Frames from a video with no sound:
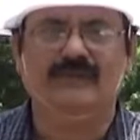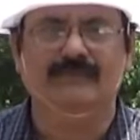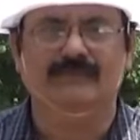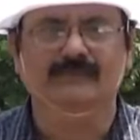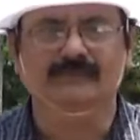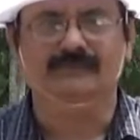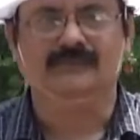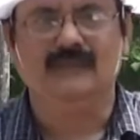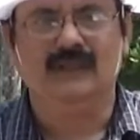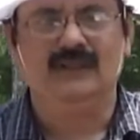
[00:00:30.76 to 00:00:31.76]
use of
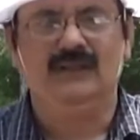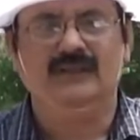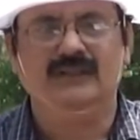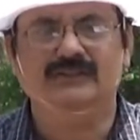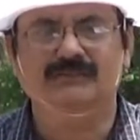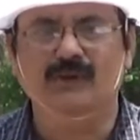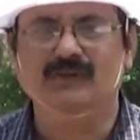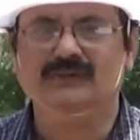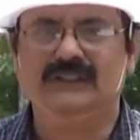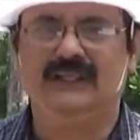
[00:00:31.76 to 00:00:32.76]
him is
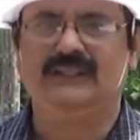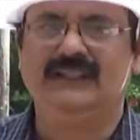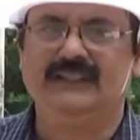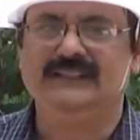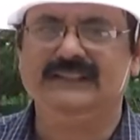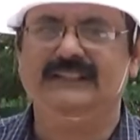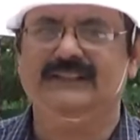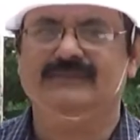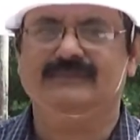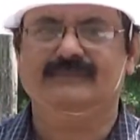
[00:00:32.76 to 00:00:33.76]
more than I can